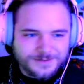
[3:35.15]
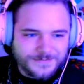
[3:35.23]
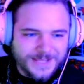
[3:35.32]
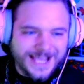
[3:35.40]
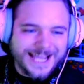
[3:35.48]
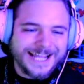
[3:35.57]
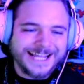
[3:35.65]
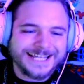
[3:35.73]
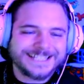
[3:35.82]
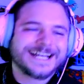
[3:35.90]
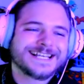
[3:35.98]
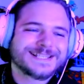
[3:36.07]
Hey,
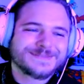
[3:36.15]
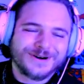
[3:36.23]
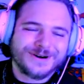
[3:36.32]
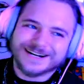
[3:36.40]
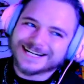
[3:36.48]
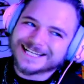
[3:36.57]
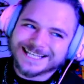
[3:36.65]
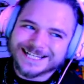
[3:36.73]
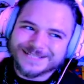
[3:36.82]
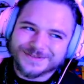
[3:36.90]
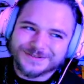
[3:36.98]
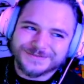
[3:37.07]
Des Mori, thanks
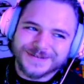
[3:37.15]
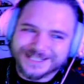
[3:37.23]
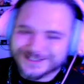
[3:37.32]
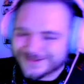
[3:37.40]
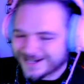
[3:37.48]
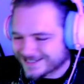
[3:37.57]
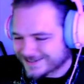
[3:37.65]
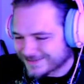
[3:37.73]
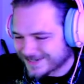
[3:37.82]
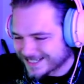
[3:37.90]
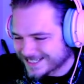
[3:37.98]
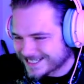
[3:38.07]
for the follow on
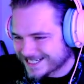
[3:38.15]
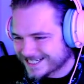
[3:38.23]
Twitch.